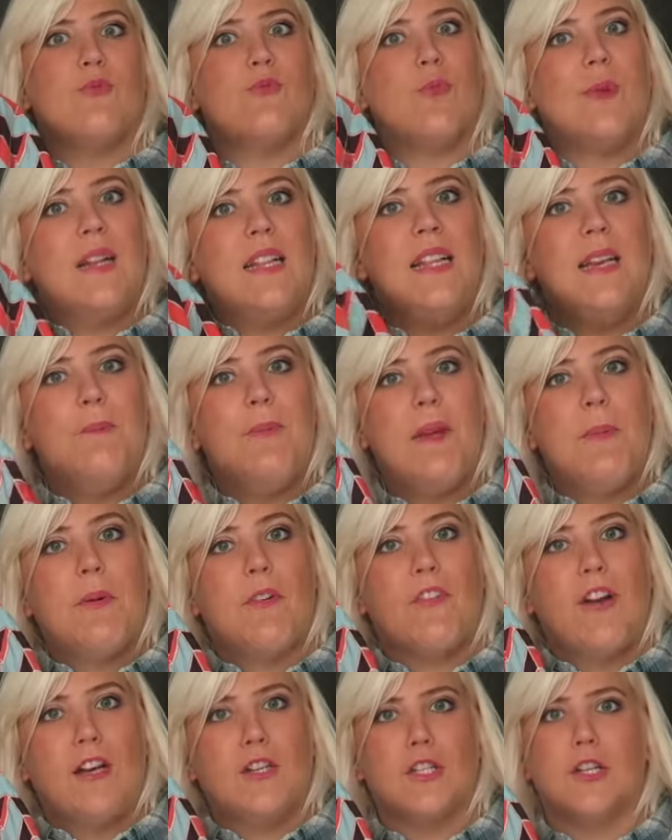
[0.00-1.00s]
and really be
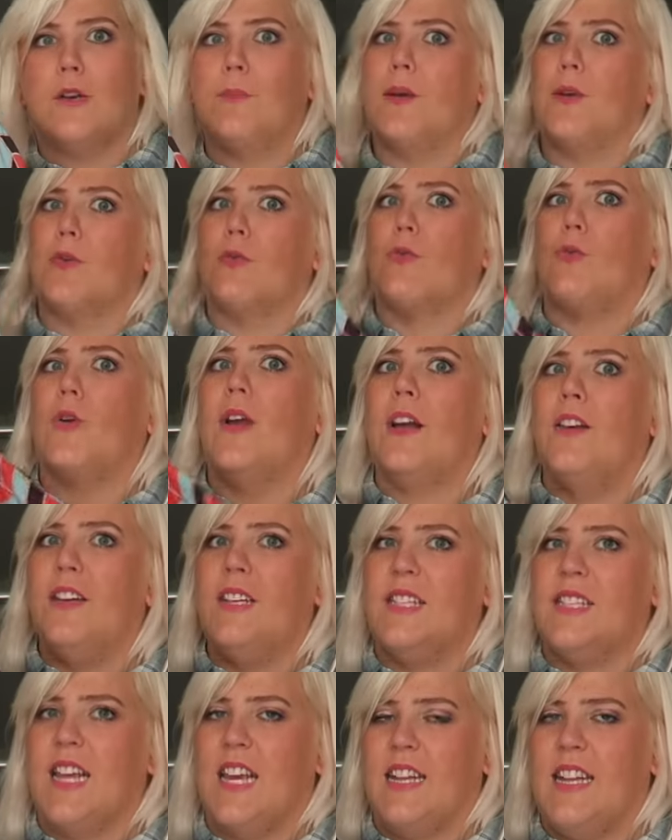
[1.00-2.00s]
professional, but
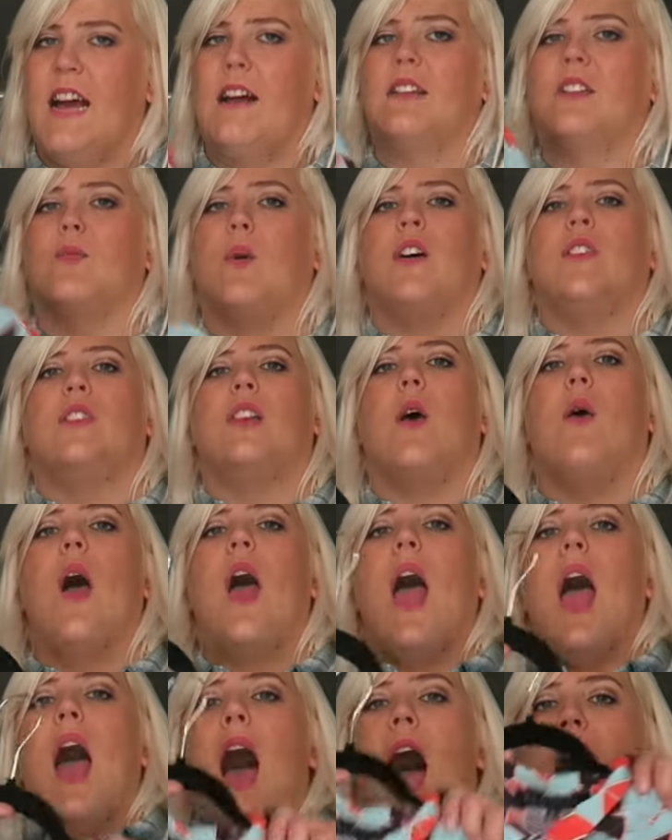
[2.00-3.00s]
really stand out as well.
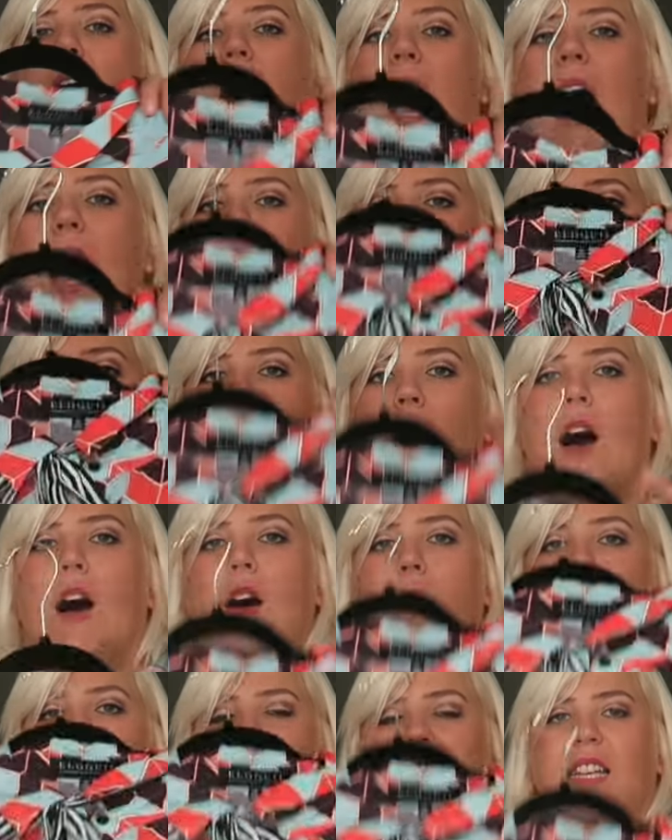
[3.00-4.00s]
So I'm
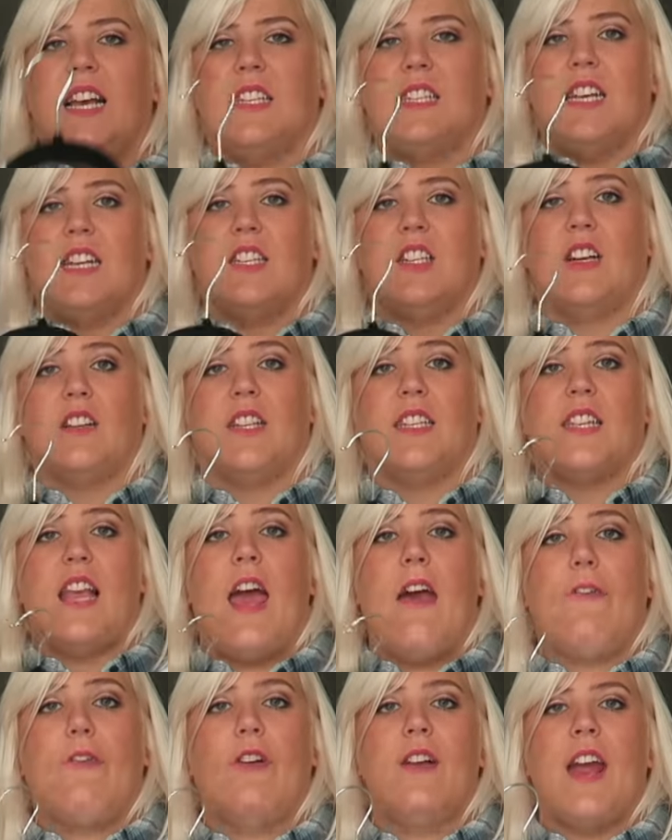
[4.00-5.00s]
obsessed. I stocked this
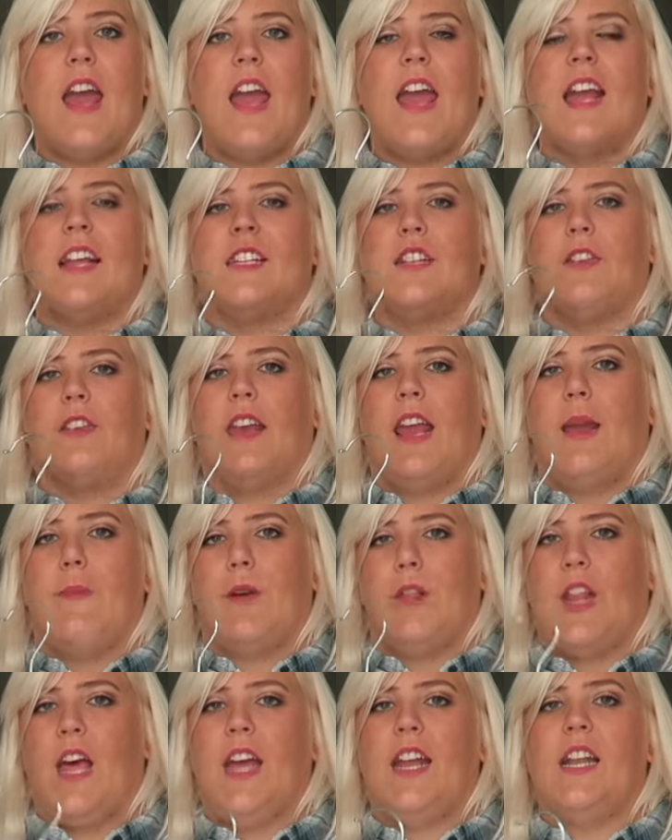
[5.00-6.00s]
every day until it came
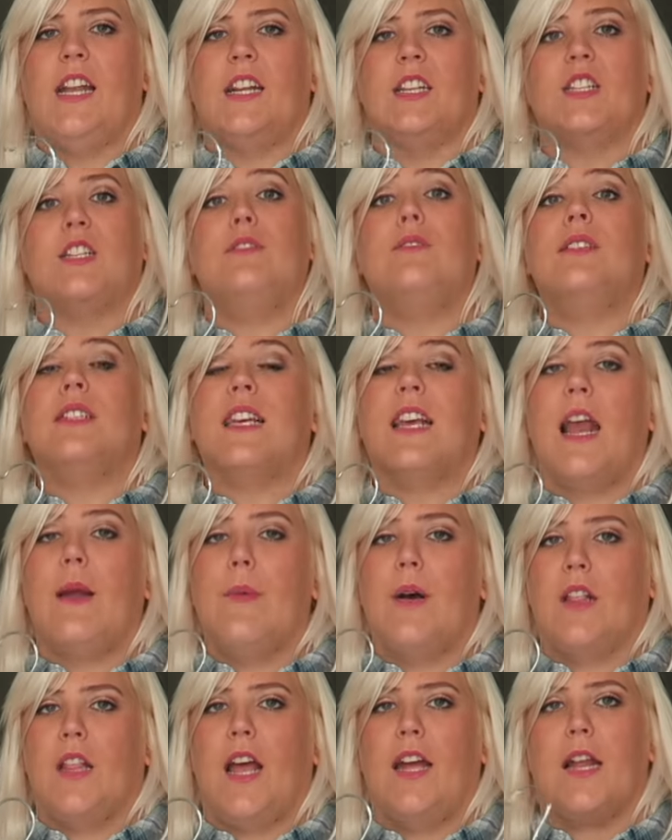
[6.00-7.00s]
online. And as soon as it
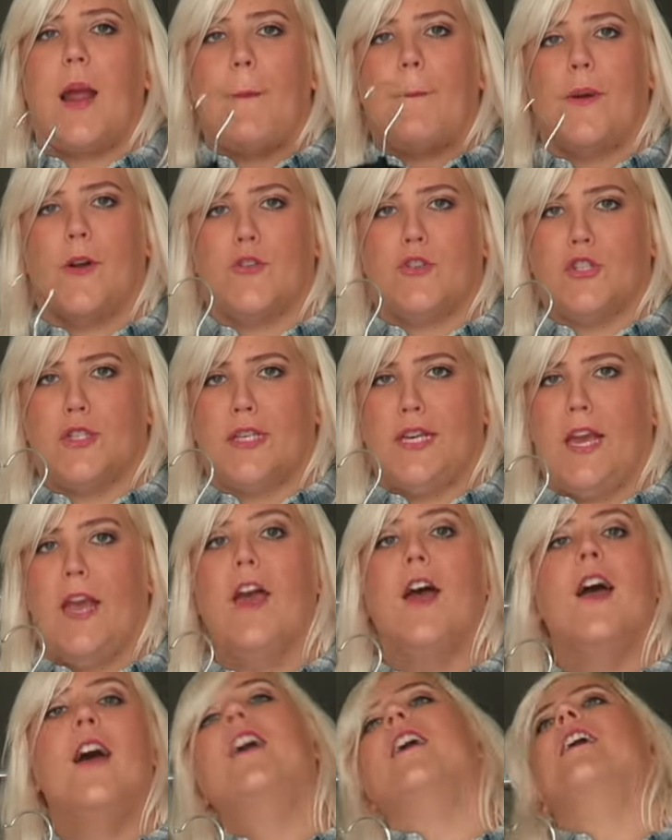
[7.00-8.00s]
came online, I purchased it